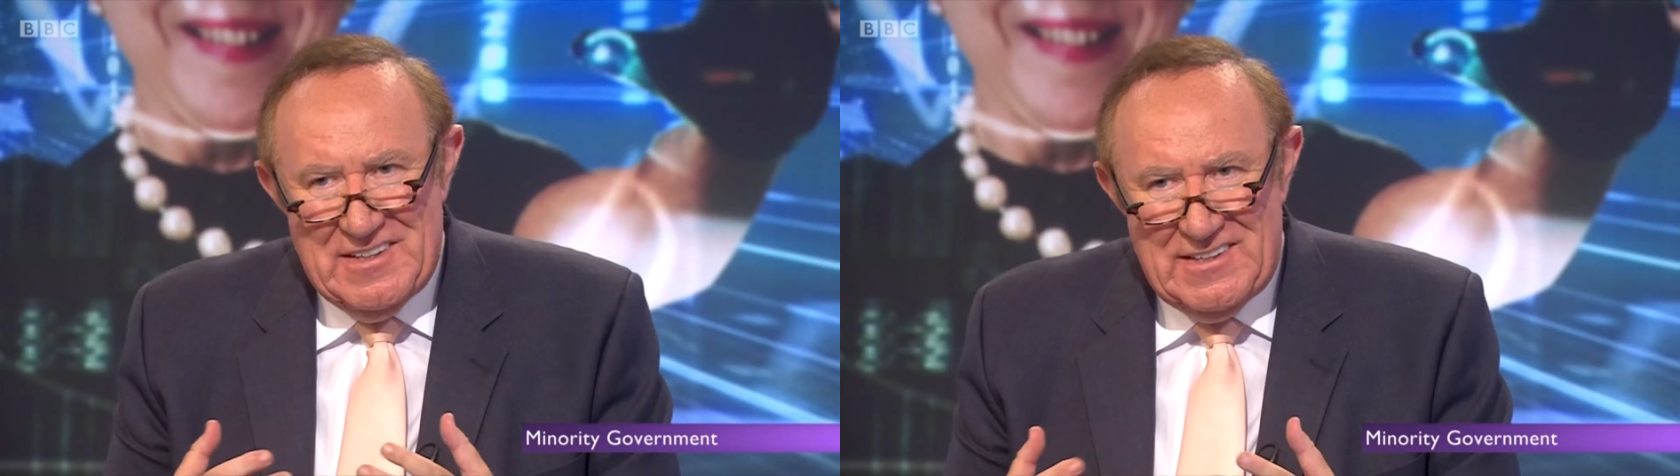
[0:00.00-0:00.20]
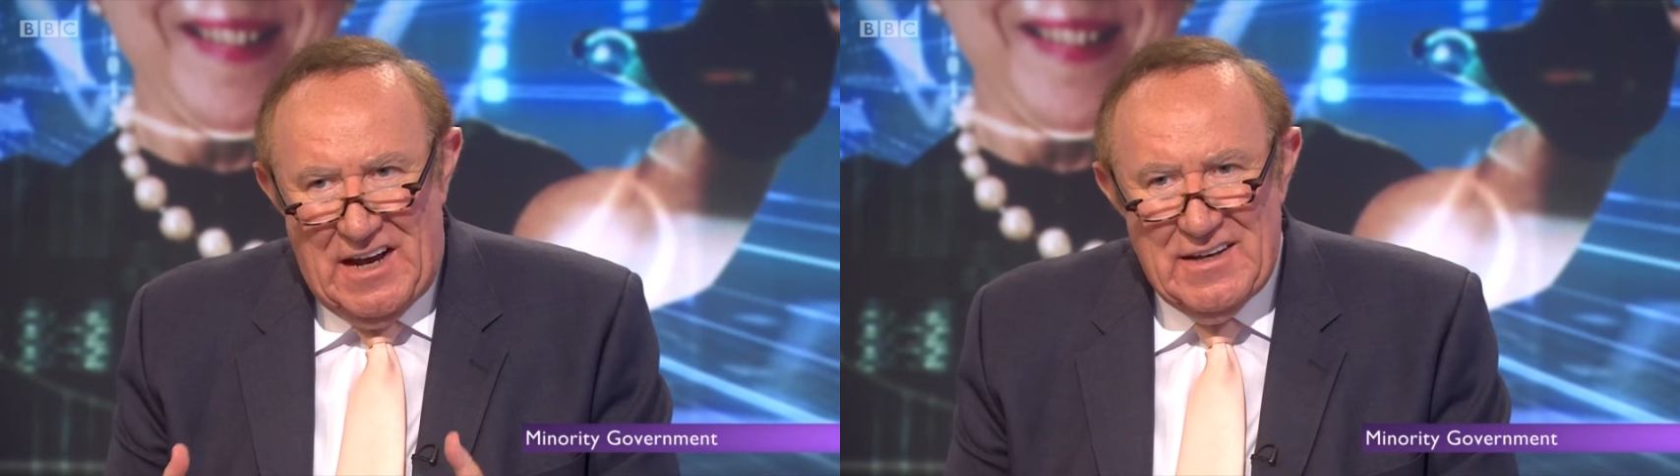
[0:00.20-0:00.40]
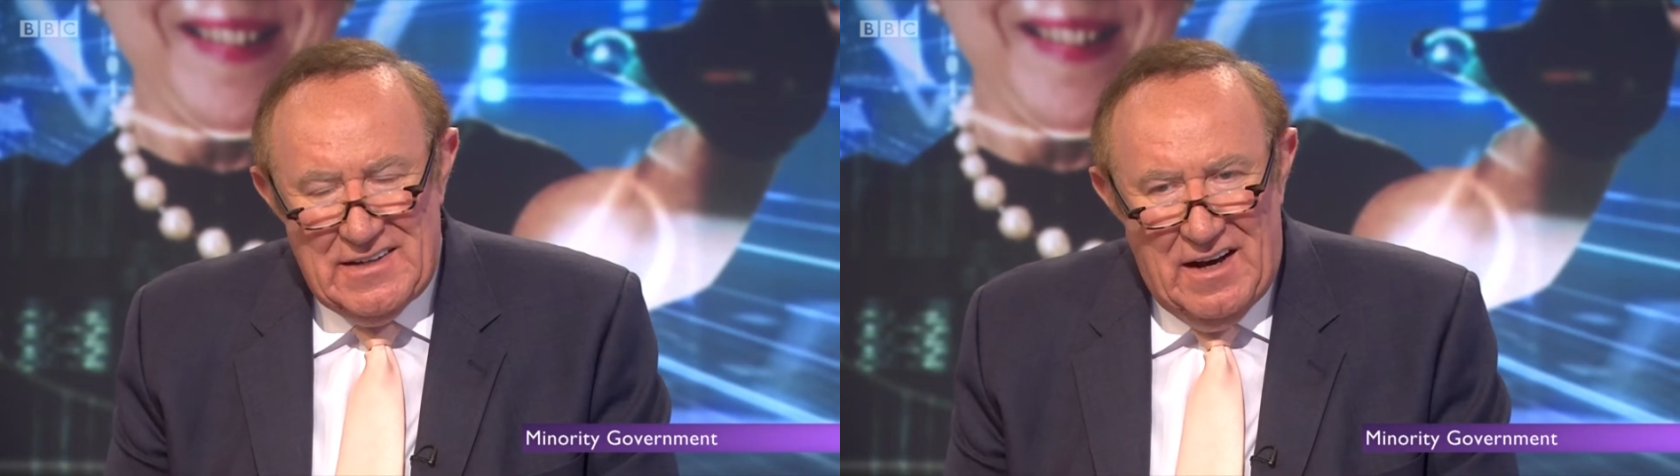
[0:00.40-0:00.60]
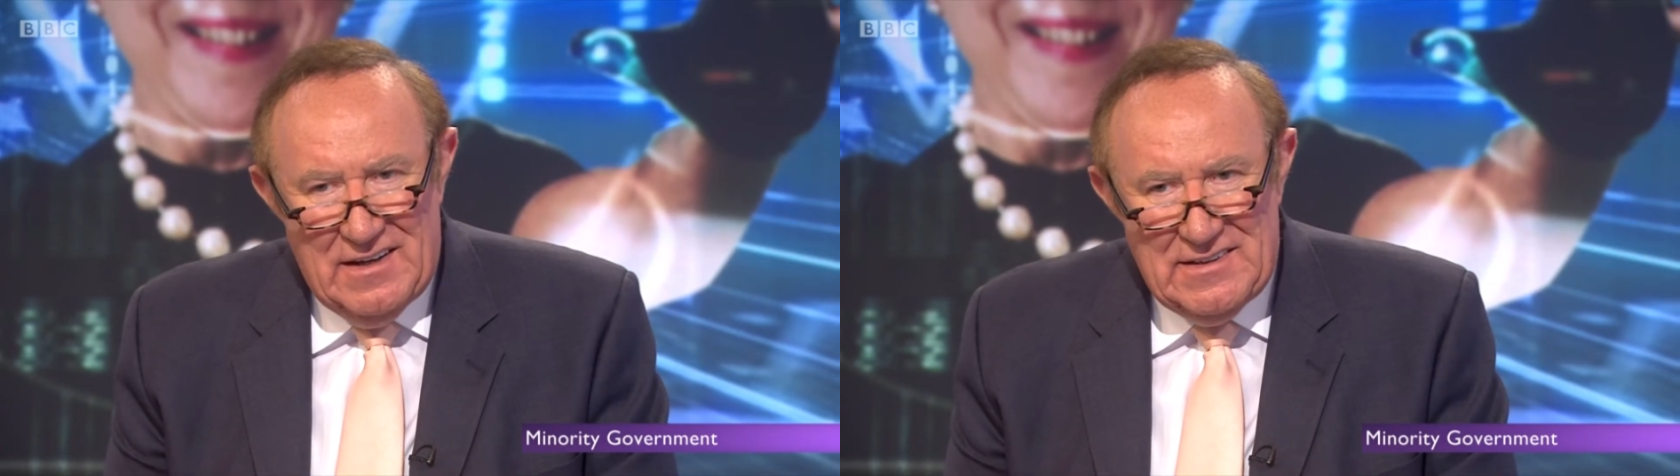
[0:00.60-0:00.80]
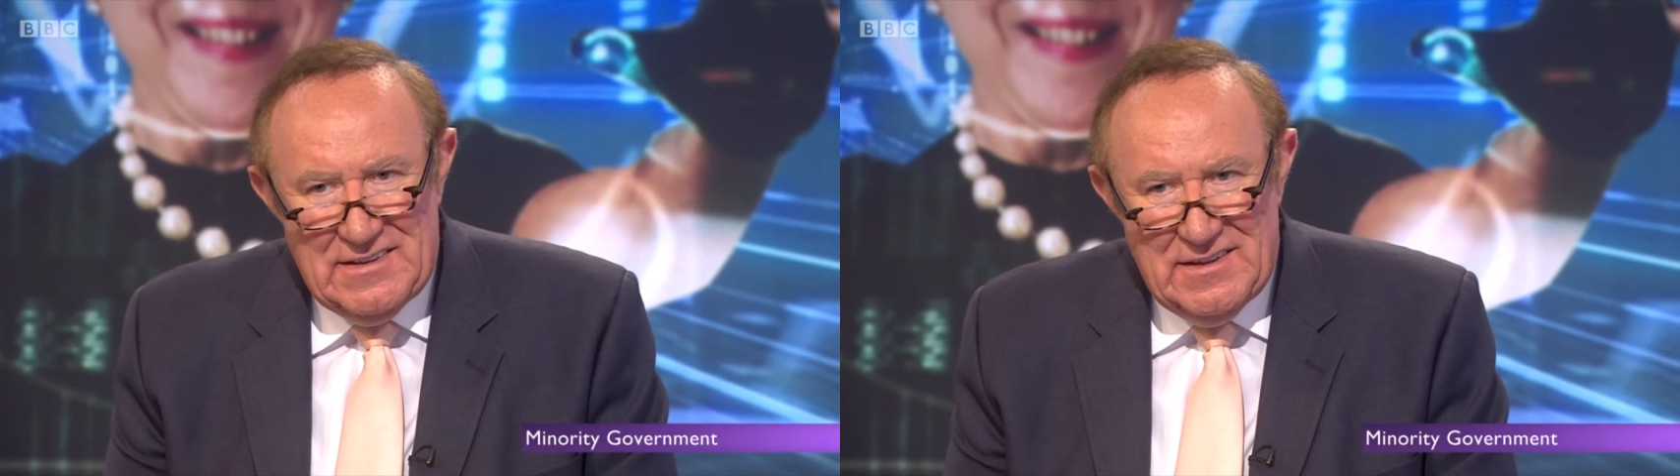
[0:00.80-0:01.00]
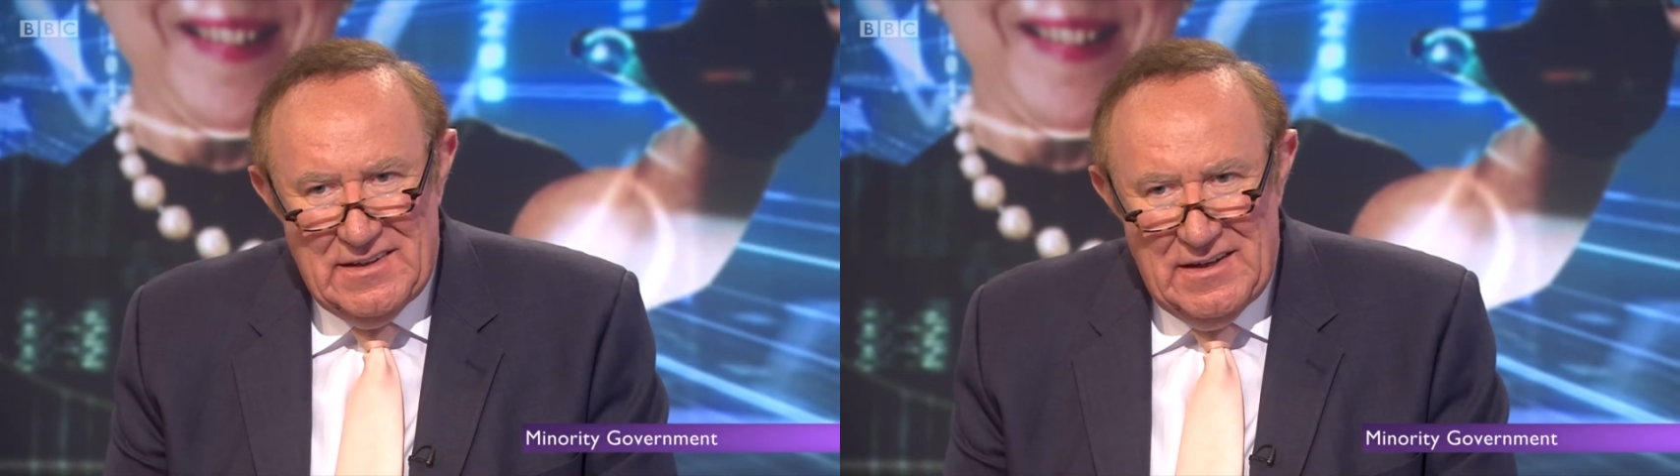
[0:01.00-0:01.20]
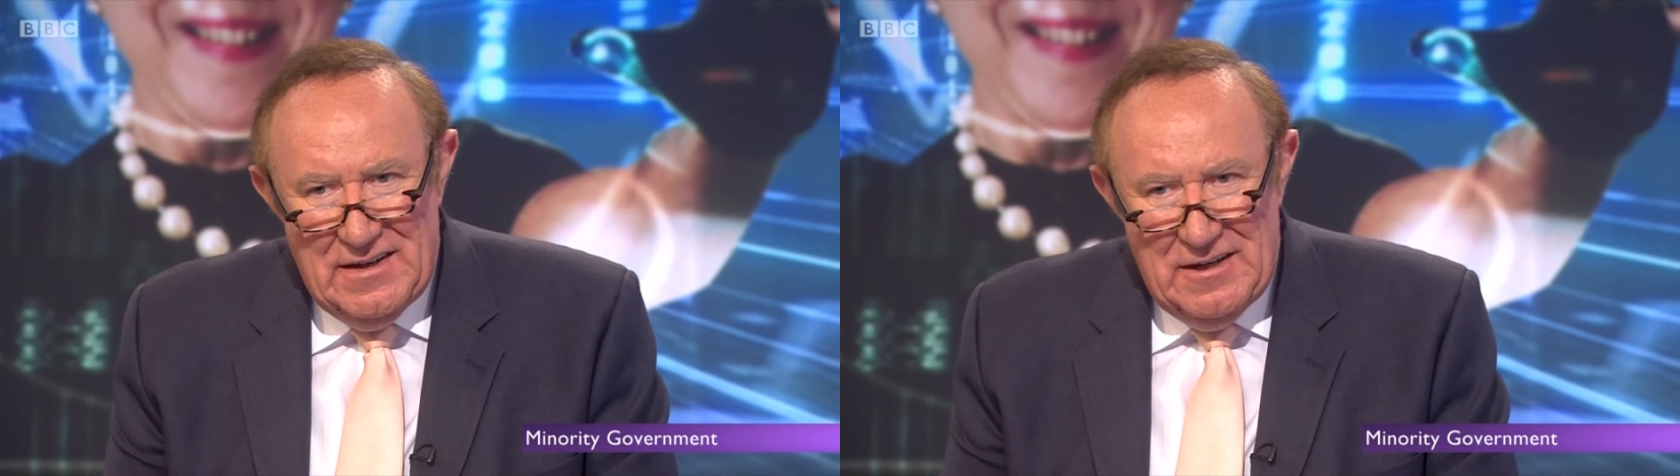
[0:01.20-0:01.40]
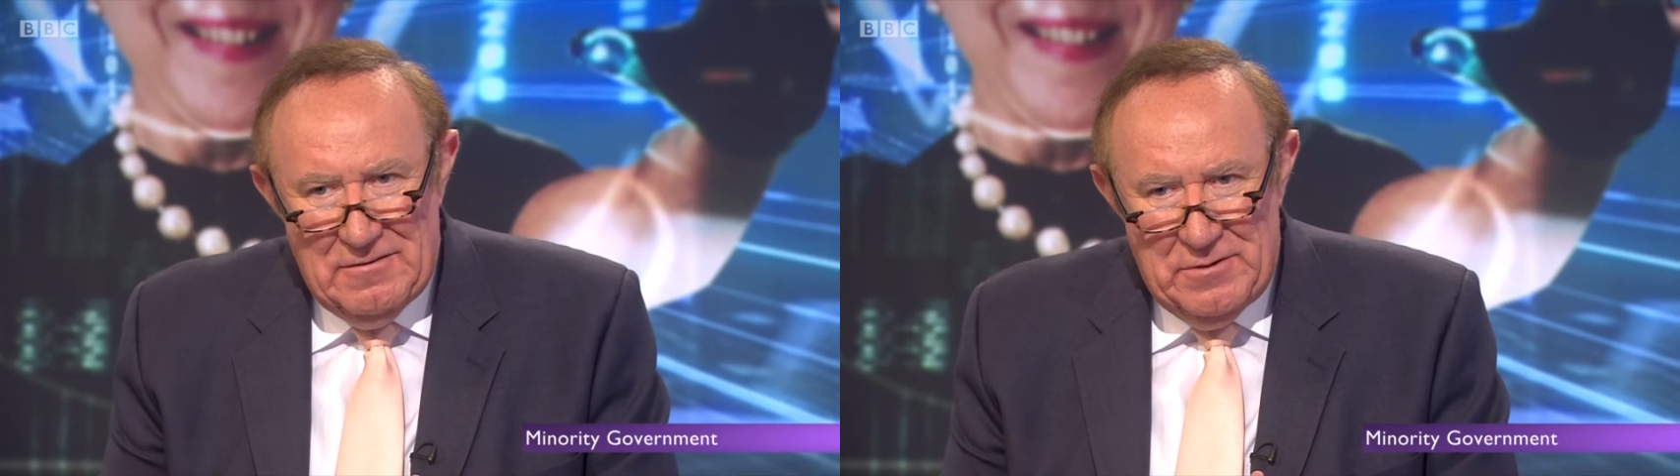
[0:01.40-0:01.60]
the zeitgeist,
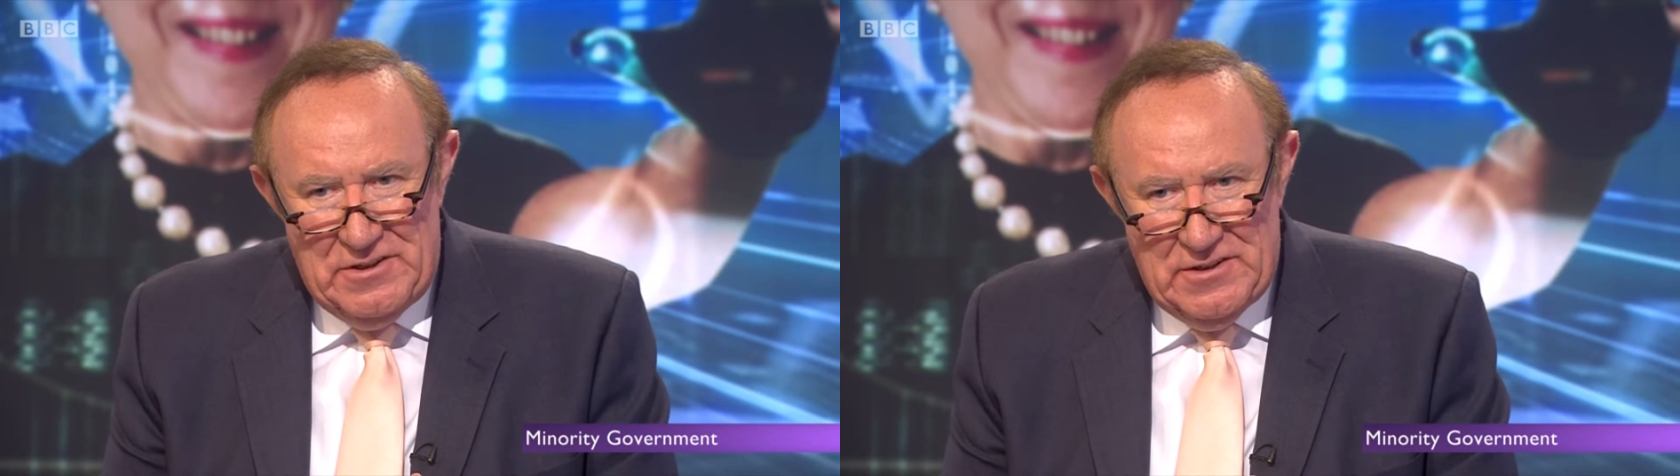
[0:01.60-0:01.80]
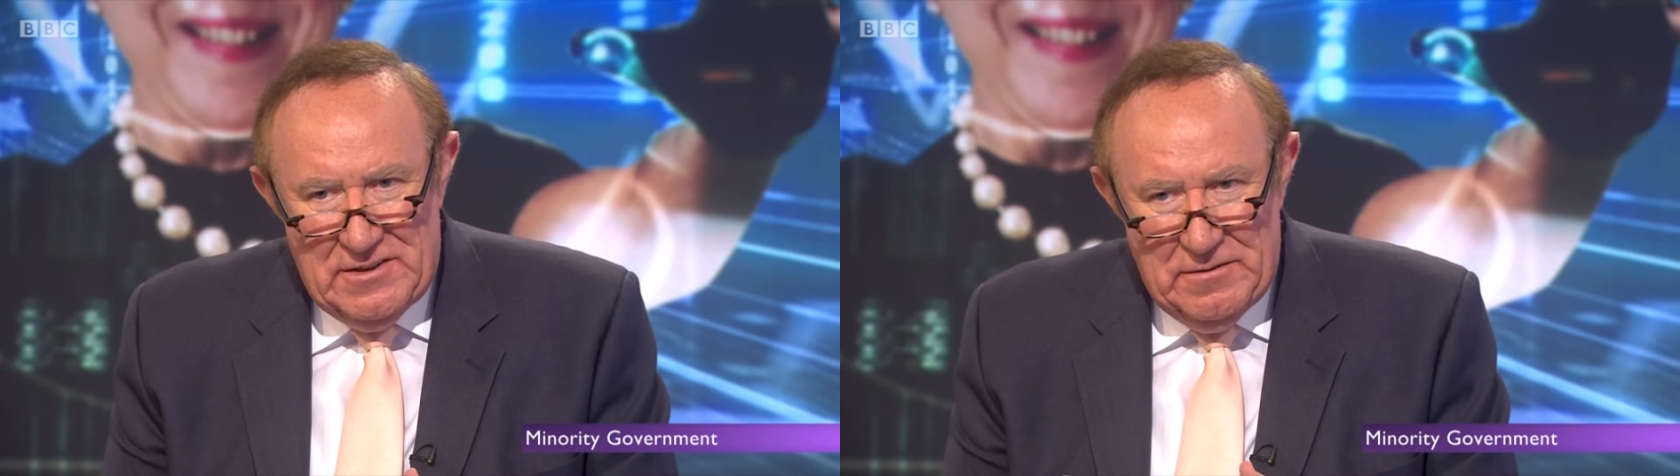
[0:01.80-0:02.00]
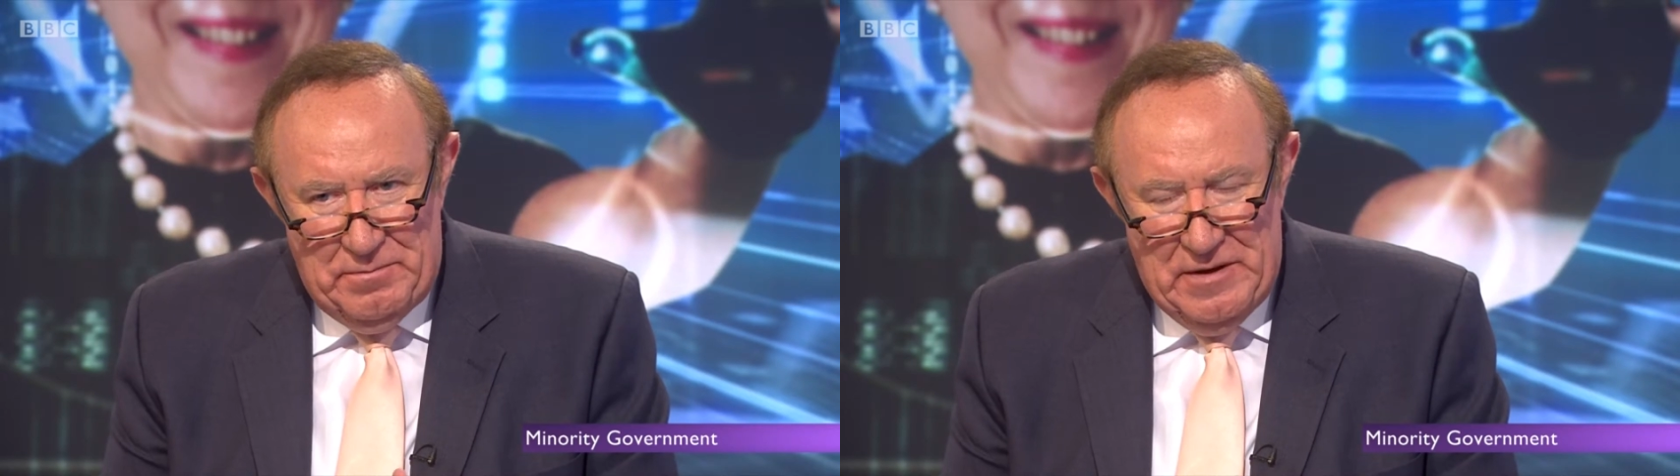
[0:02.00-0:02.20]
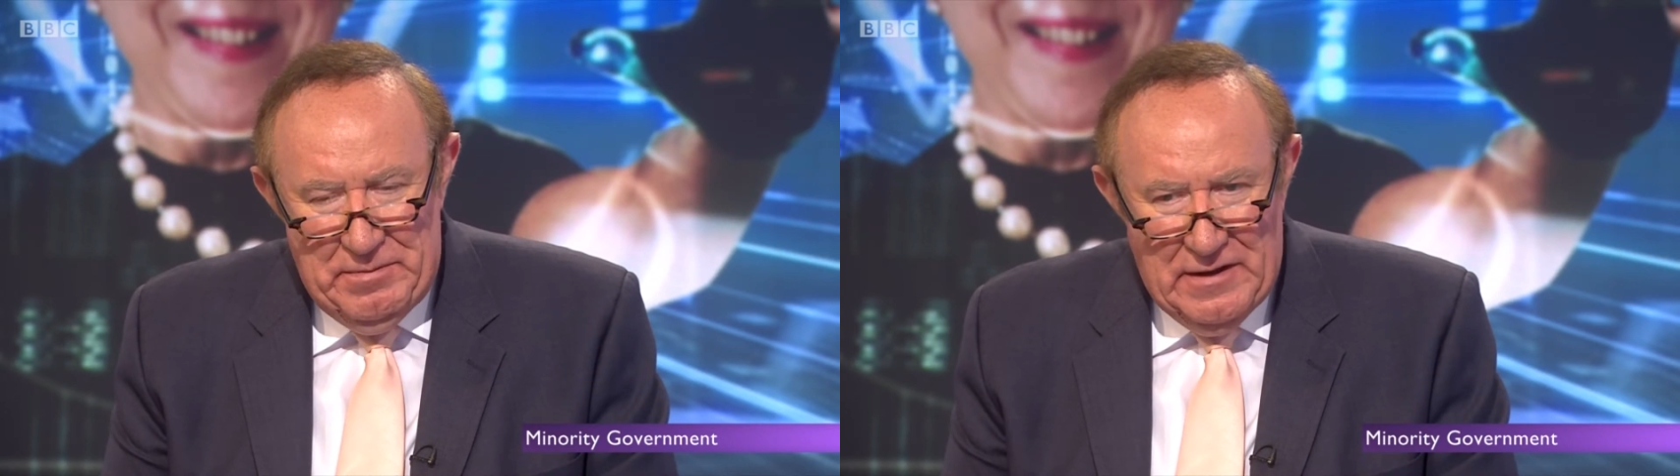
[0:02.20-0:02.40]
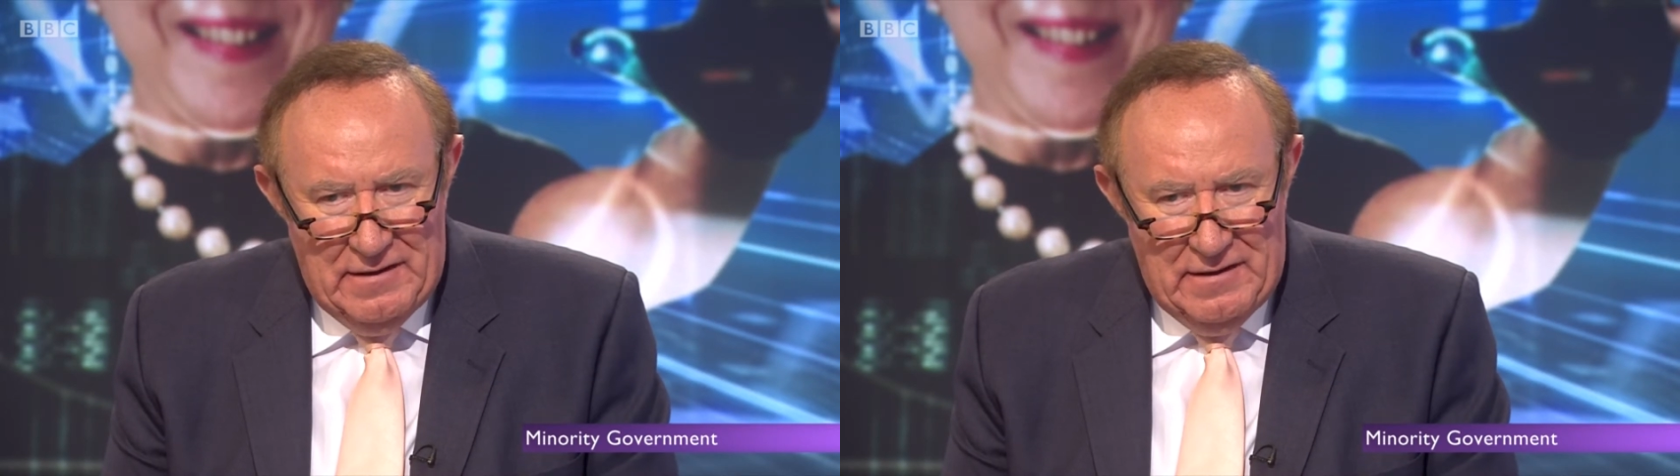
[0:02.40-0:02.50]
which is that people,